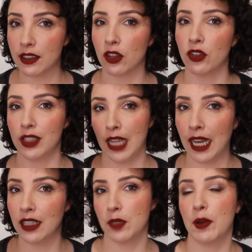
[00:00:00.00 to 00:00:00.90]
So
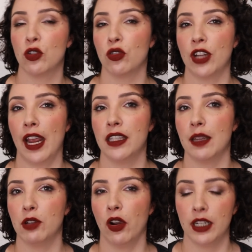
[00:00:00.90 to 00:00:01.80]
10 special shades
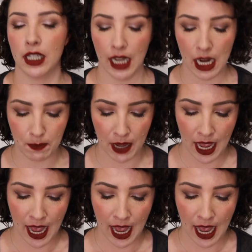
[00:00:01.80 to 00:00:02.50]
I'm going to keep.